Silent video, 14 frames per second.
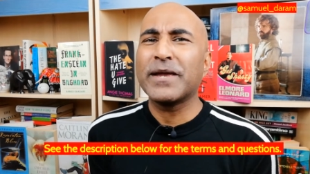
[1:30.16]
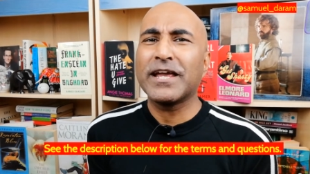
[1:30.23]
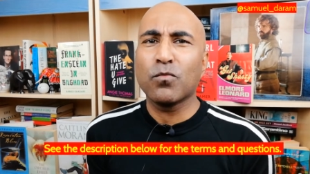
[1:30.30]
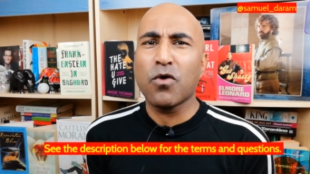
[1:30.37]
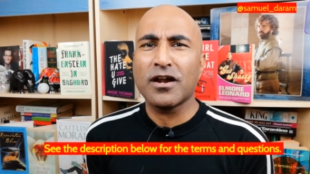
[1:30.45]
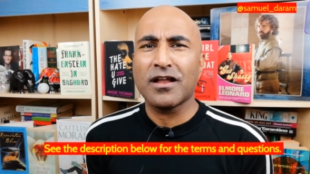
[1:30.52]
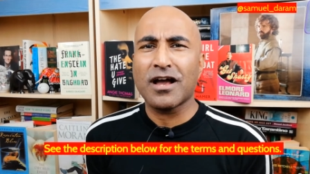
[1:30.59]

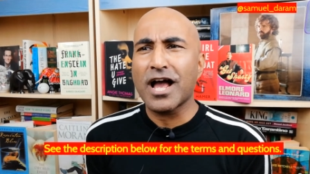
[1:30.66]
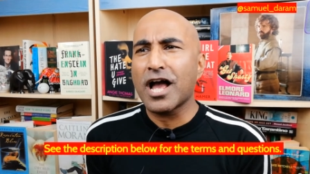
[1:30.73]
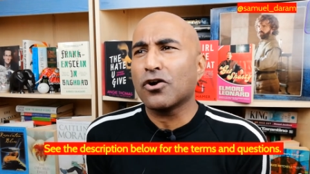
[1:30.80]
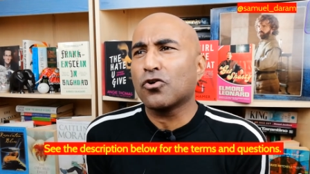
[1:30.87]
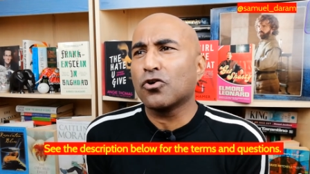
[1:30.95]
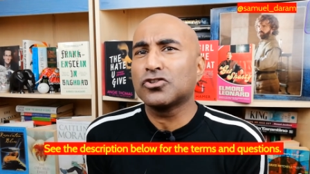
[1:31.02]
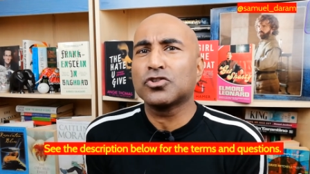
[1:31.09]
one. I
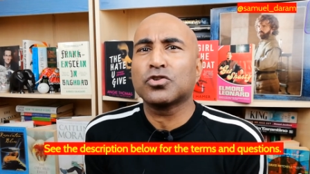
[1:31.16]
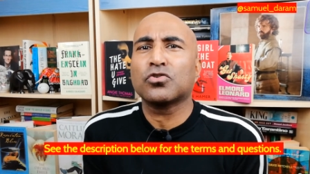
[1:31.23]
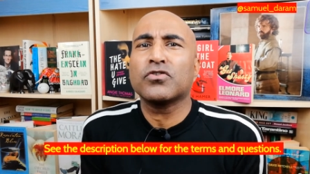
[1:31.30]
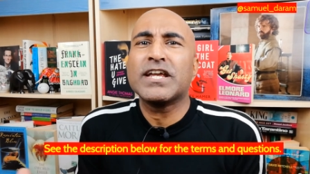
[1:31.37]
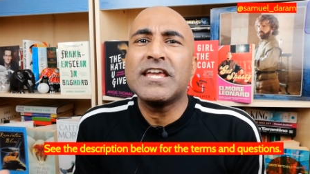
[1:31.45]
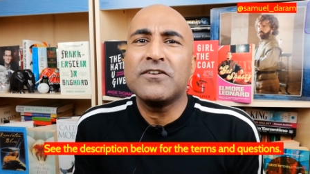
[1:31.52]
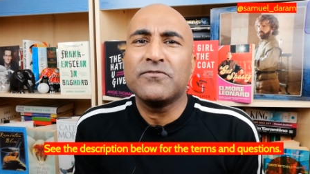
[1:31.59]
got
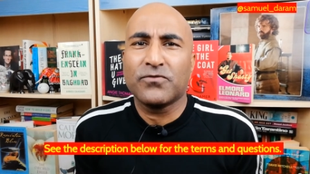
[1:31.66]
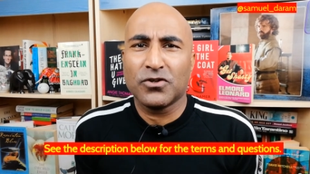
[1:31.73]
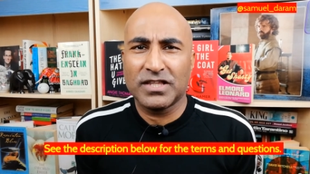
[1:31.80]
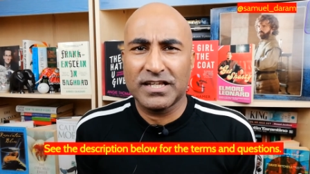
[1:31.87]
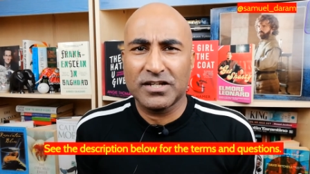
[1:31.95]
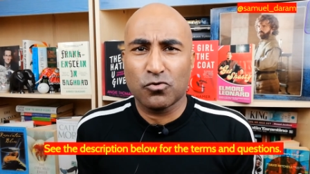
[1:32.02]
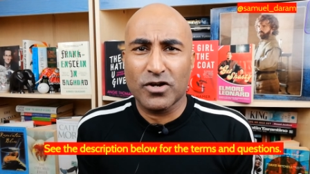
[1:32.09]
3 for
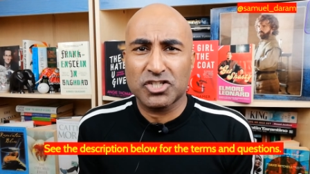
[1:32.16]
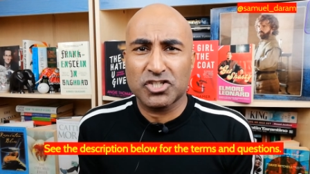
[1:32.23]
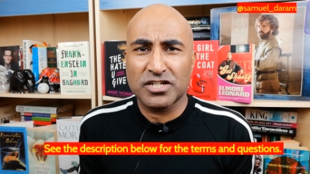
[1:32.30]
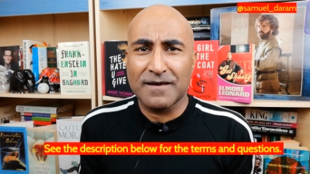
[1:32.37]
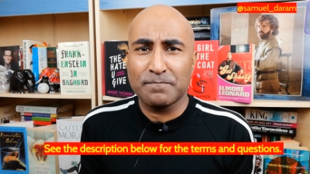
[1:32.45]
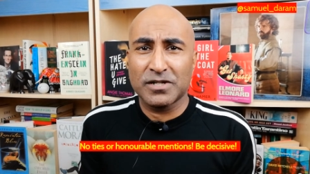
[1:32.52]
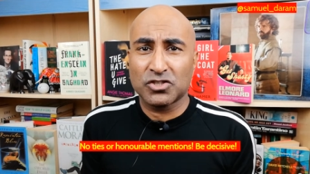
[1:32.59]
the question
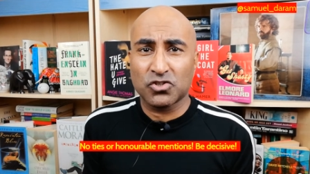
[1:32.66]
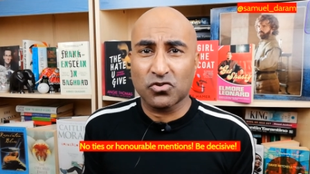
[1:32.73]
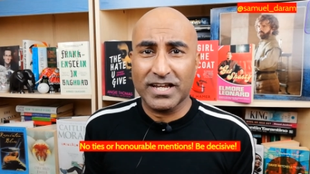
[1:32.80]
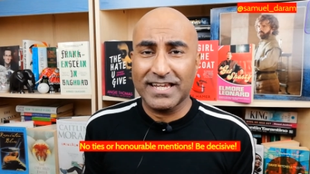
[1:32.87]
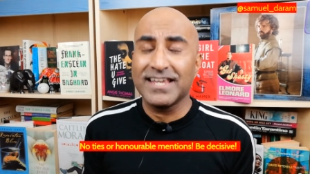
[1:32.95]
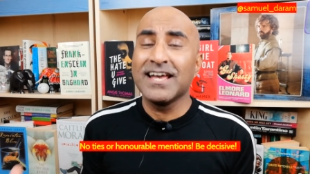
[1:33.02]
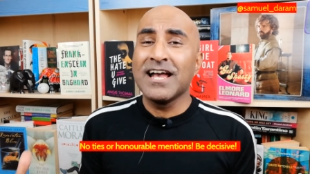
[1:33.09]
number
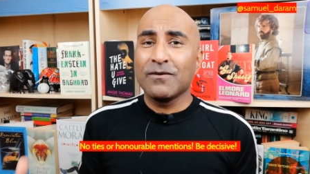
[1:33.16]
3.